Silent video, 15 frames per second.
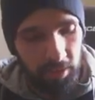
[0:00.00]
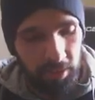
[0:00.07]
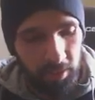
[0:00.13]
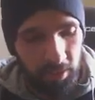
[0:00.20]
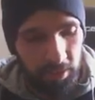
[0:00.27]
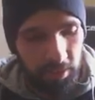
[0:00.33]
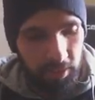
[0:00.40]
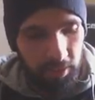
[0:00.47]

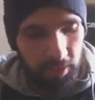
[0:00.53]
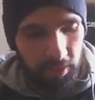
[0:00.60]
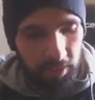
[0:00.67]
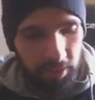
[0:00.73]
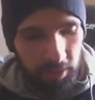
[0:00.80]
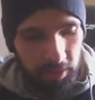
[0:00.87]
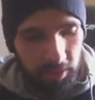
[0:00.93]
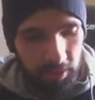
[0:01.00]

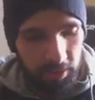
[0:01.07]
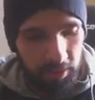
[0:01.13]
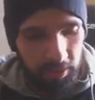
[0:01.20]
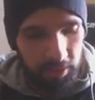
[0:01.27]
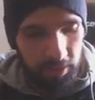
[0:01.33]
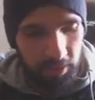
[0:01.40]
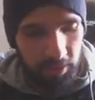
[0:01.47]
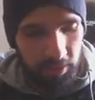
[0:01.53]

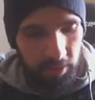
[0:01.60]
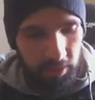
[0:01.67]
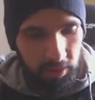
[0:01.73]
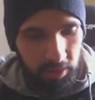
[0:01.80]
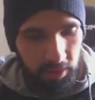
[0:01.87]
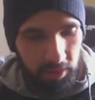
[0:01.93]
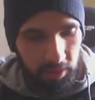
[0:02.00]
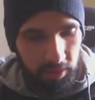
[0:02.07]

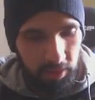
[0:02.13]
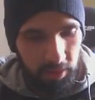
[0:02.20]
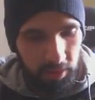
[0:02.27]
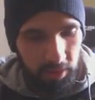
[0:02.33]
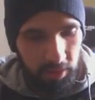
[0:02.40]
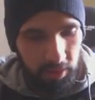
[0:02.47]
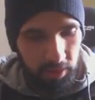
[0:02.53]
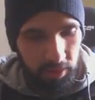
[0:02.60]

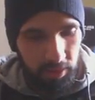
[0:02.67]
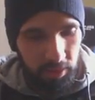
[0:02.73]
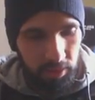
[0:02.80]
Nothing is said.